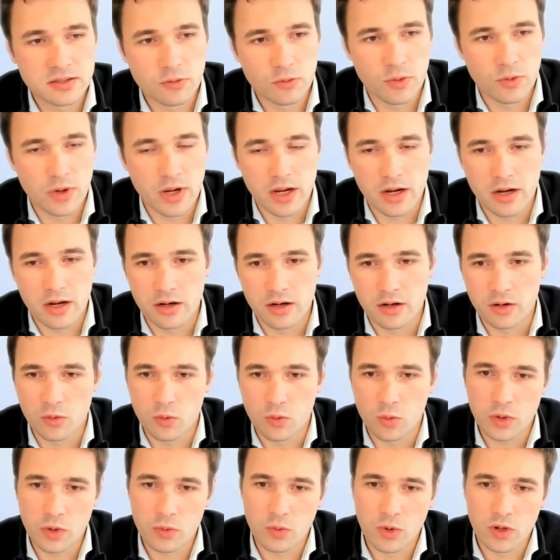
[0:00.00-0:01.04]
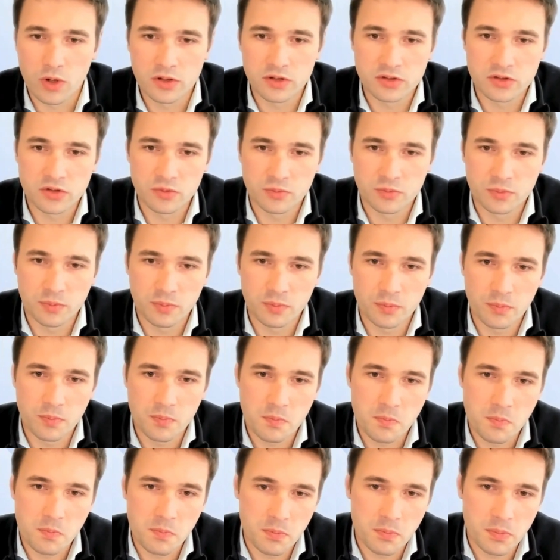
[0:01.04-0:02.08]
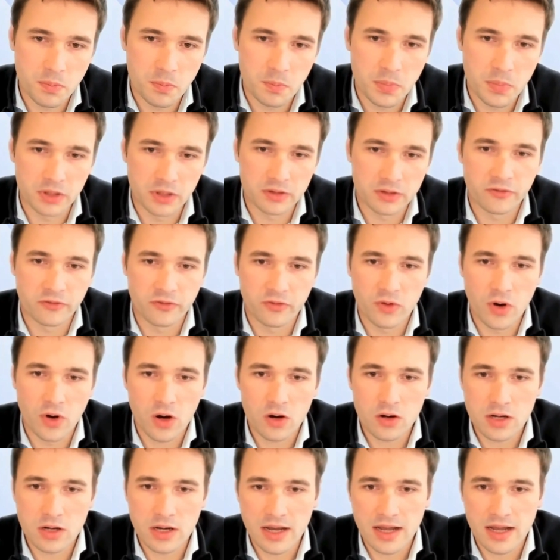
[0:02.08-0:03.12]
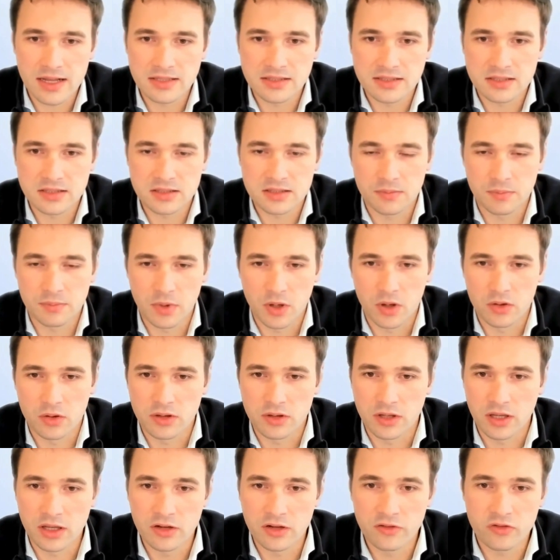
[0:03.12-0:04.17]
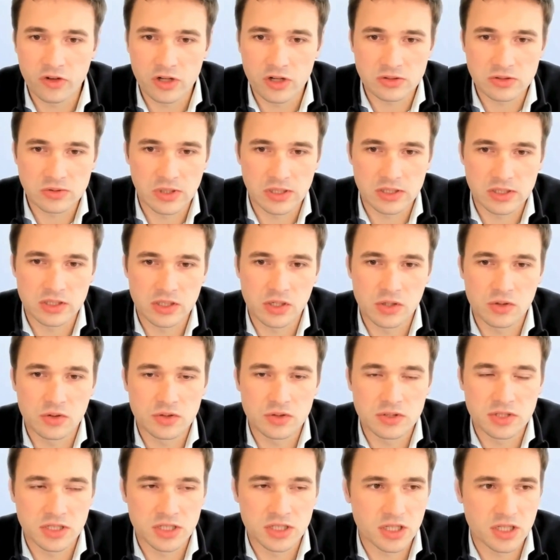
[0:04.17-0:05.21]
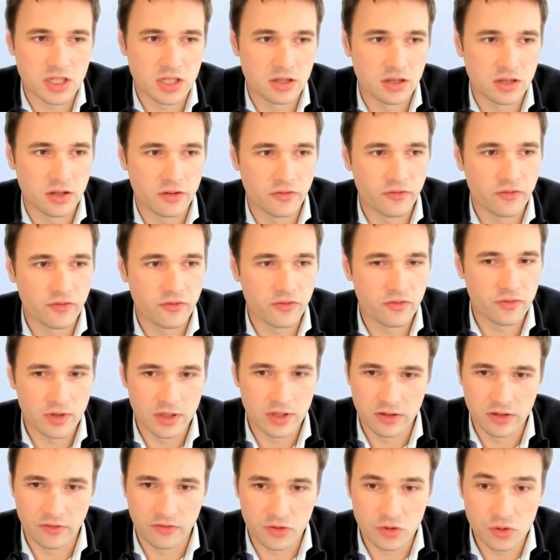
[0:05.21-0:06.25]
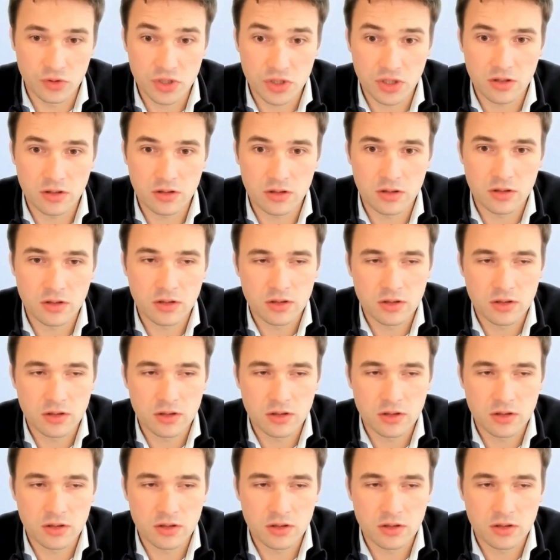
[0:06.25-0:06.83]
where we want to build forecasts about the infrastructure usage in the future.